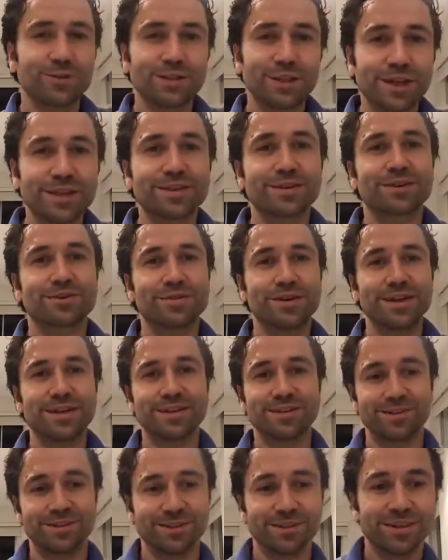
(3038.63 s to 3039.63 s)
another
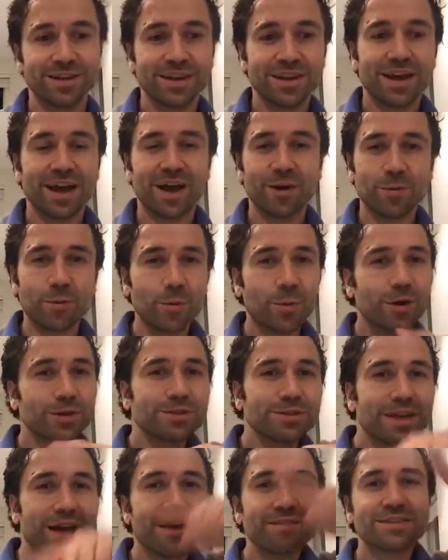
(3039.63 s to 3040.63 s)
cradle, and we want
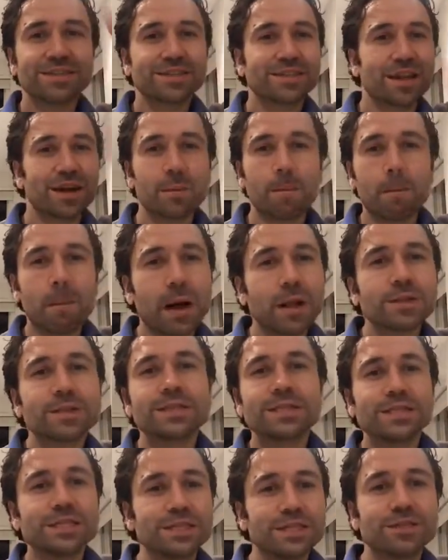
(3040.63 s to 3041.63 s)
to have this like
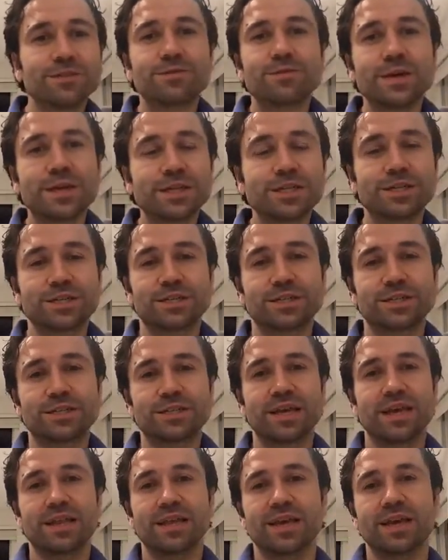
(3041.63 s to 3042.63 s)
multi-generation
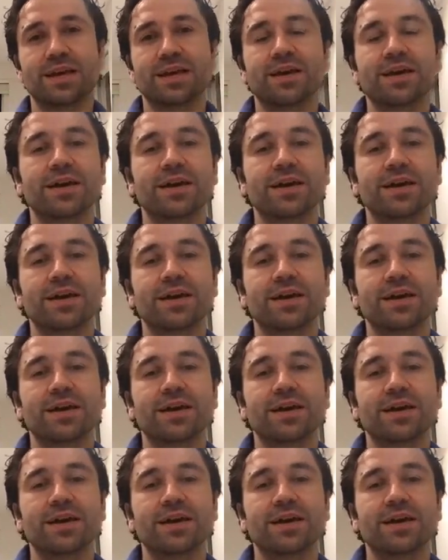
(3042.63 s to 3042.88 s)
selling.